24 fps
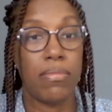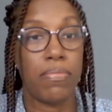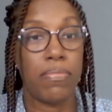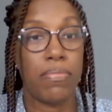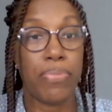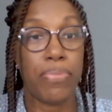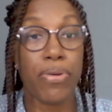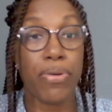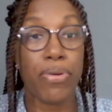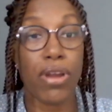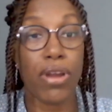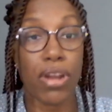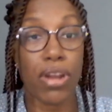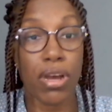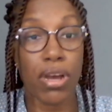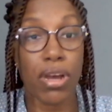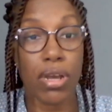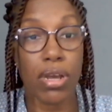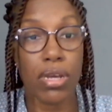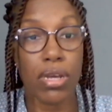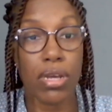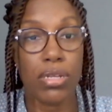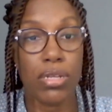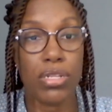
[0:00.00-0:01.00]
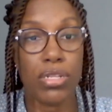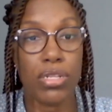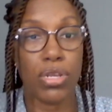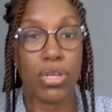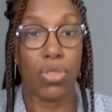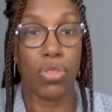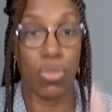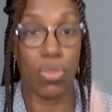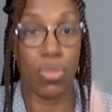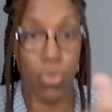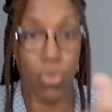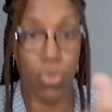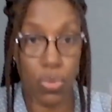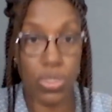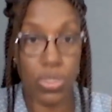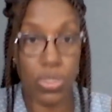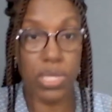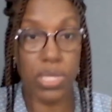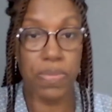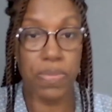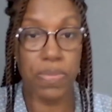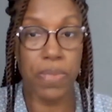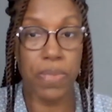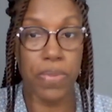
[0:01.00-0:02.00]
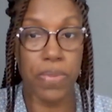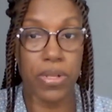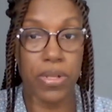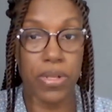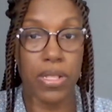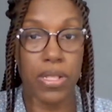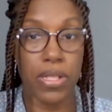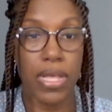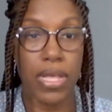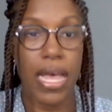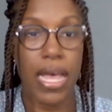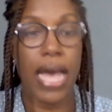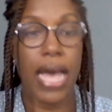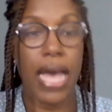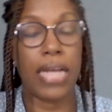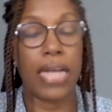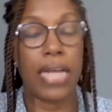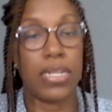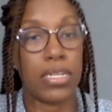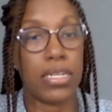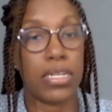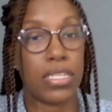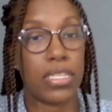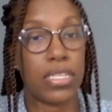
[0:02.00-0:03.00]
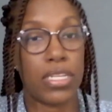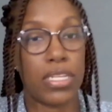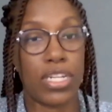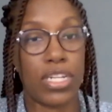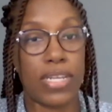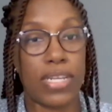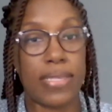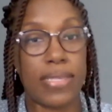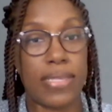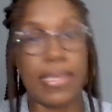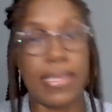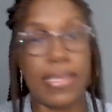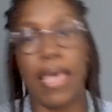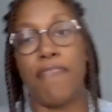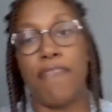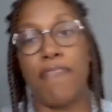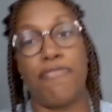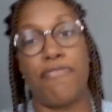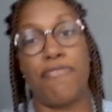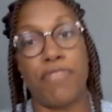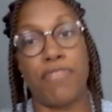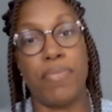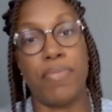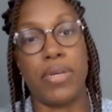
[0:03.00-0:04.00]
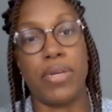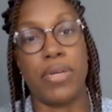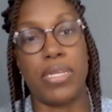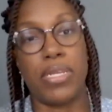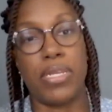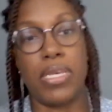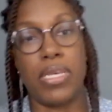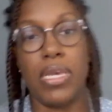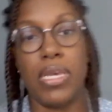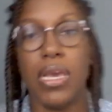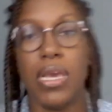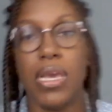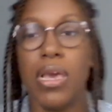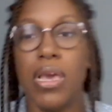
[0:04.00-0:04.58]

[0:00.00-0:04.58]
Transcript: product to those people and not to just everybody?